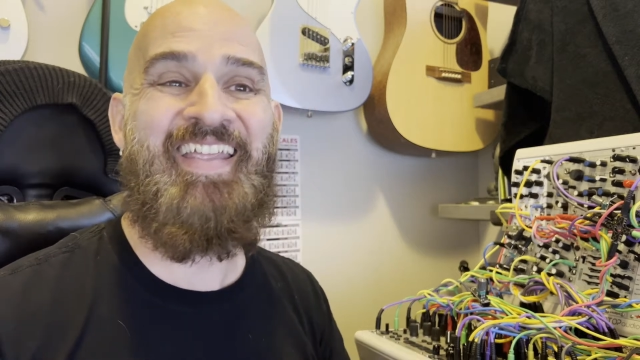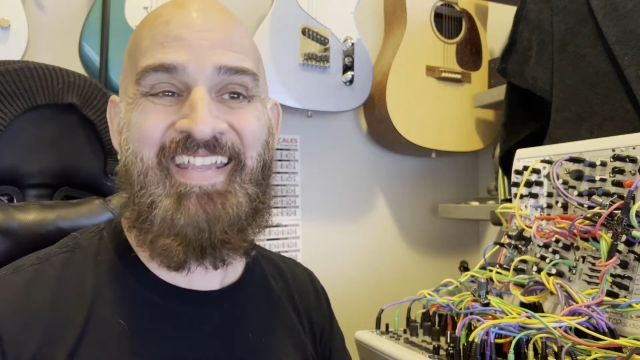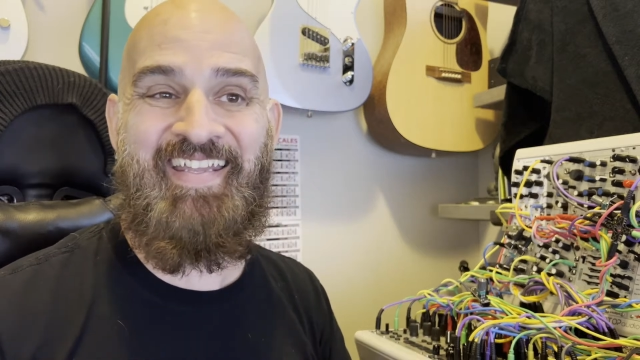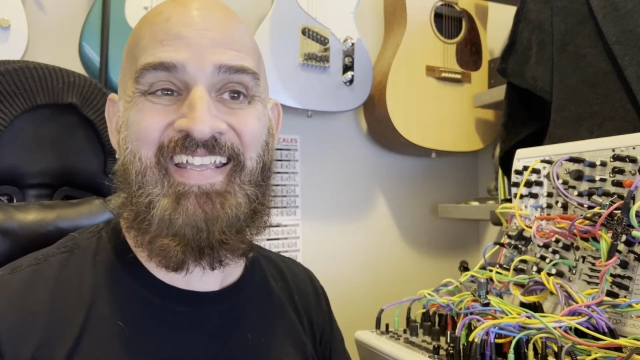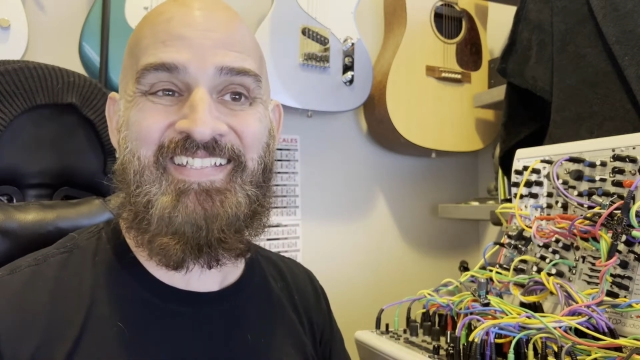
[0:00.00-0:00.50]

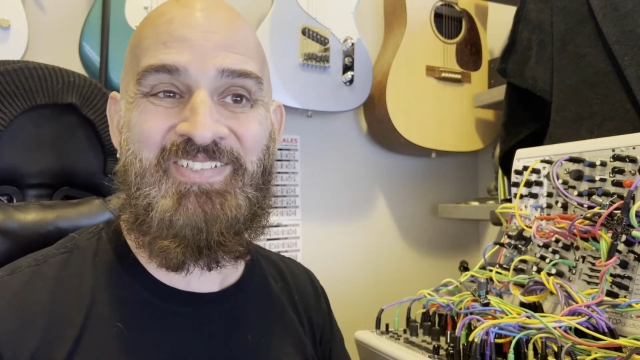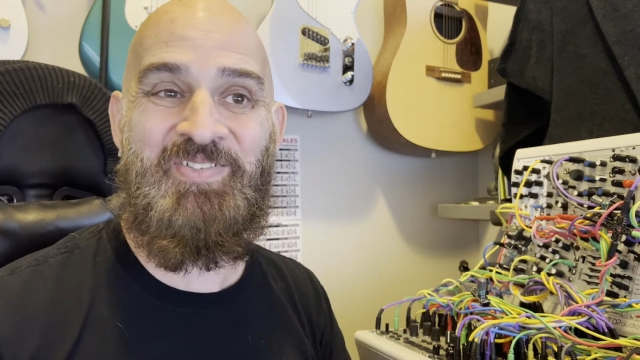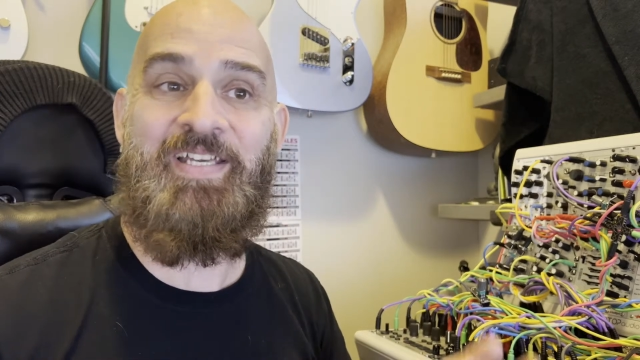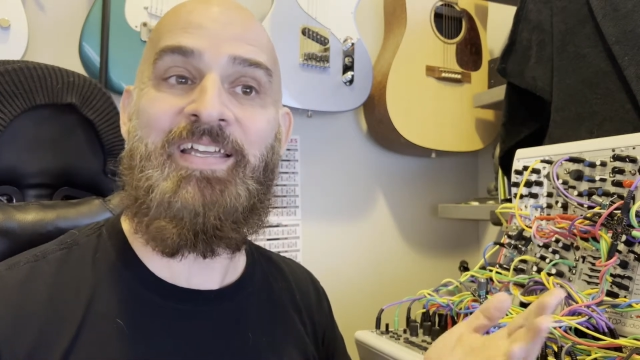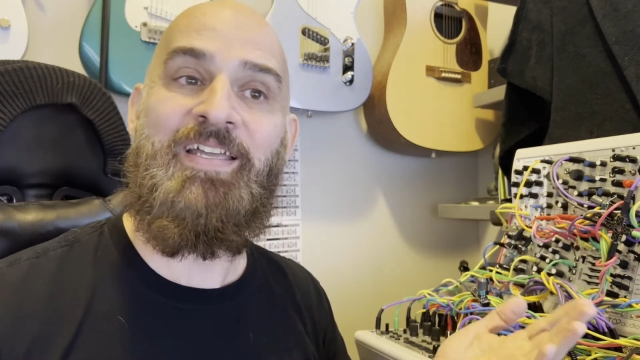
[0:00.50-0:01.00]
Get a
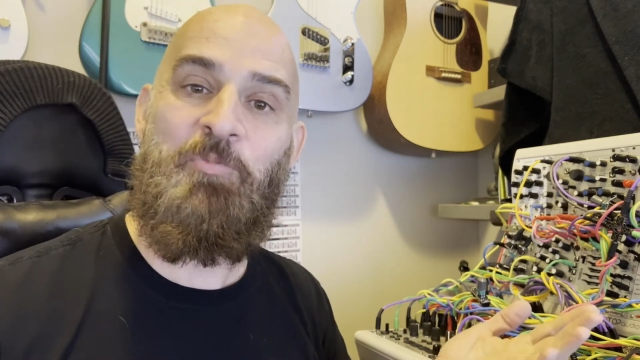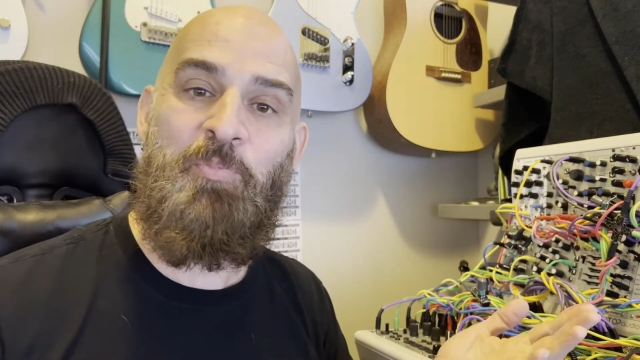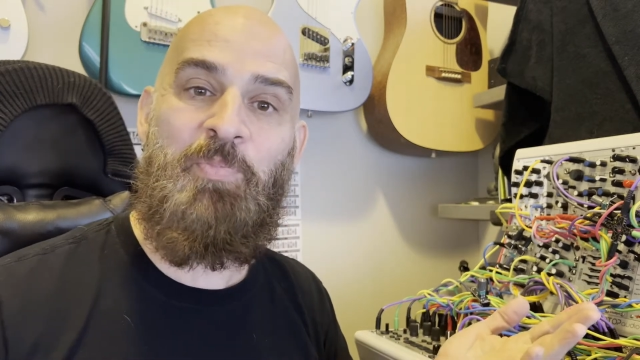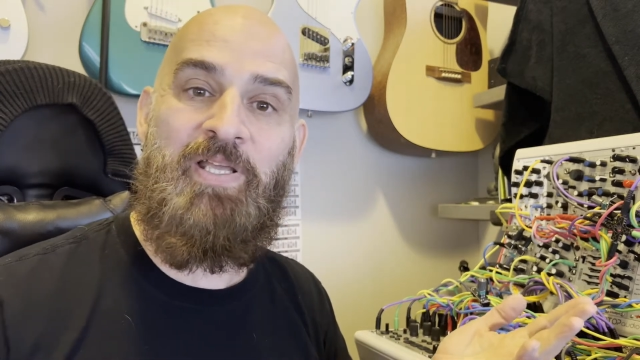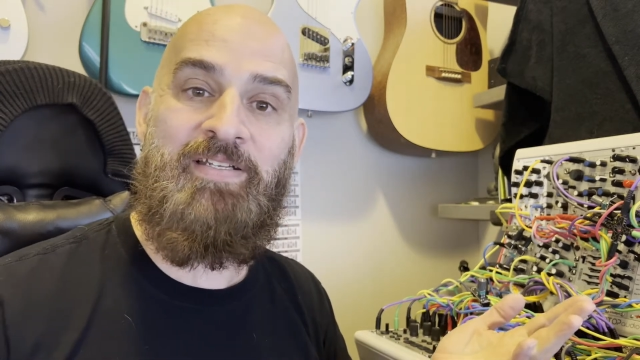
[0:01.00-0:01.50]
tuner.
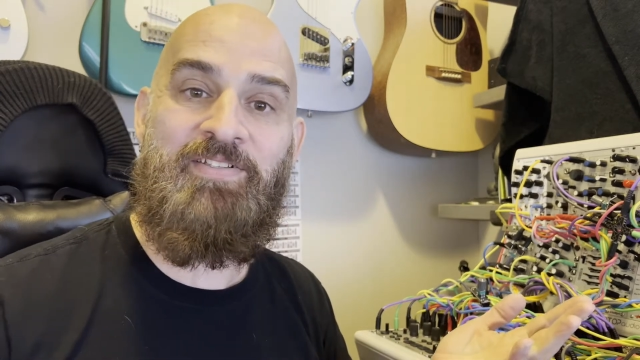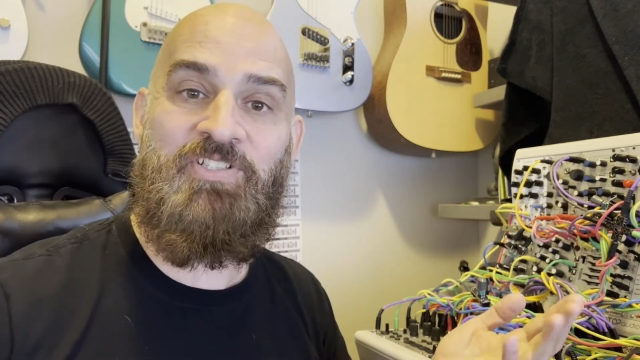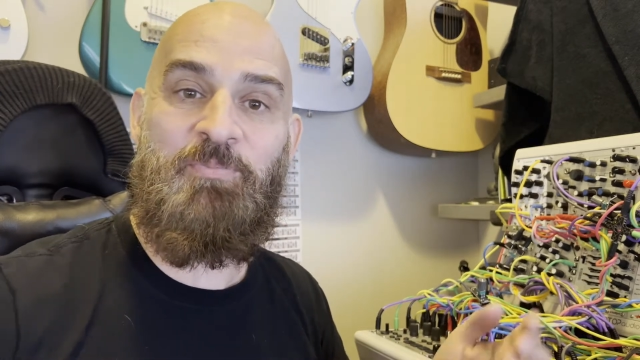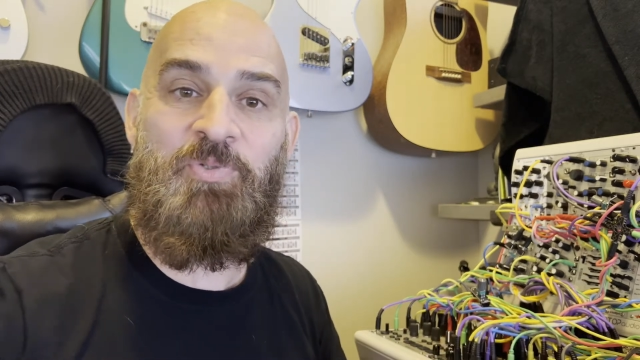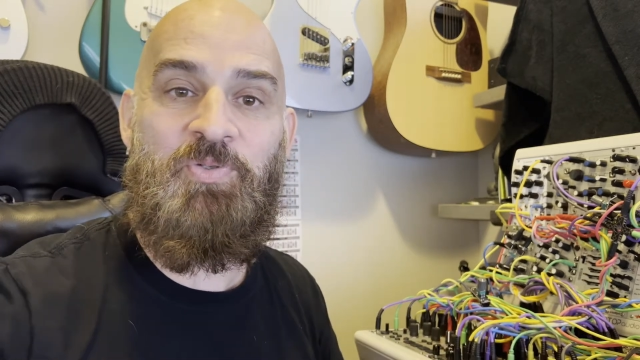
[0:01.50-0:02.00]
Plain and
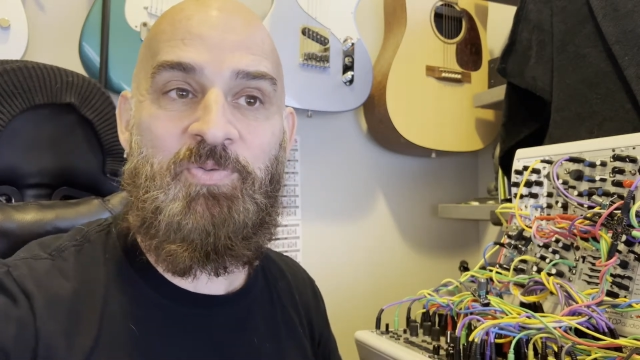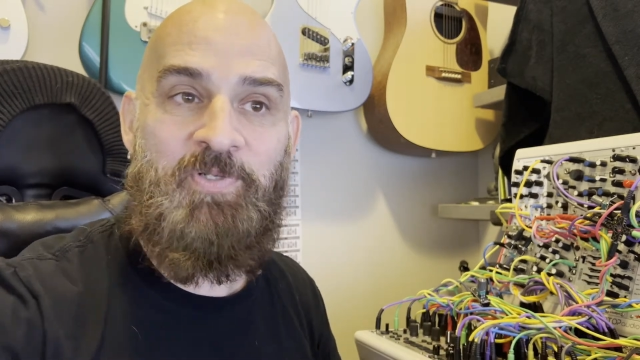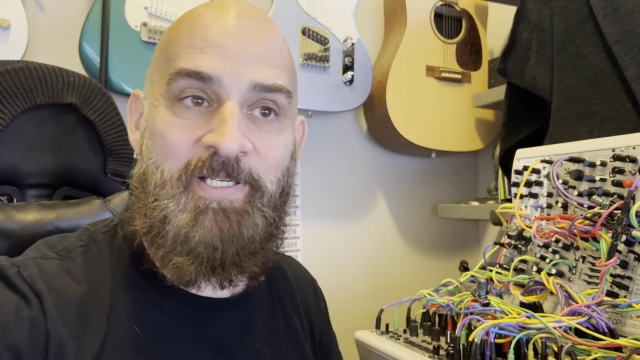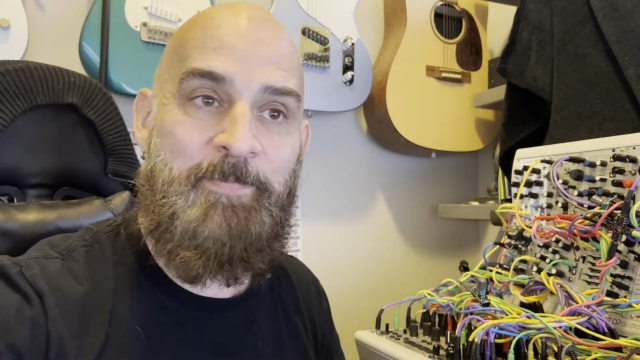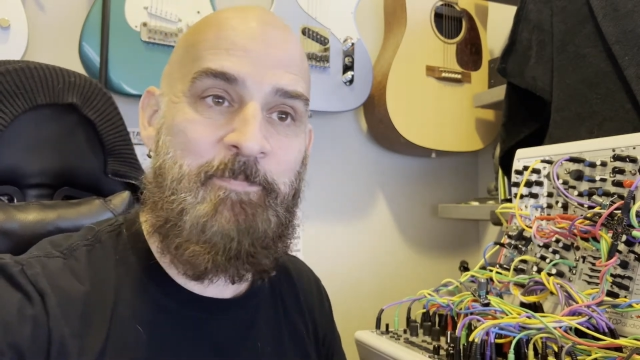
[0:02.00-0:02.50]
simple,
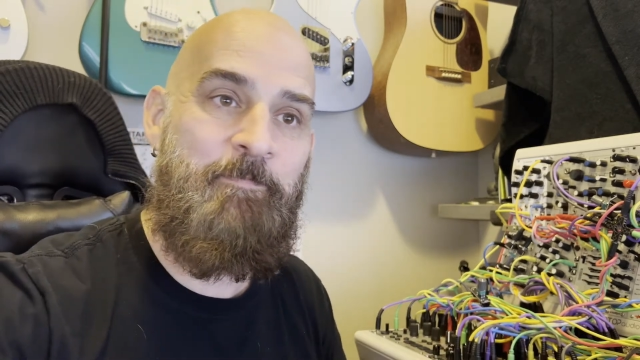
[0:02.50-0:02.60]
right?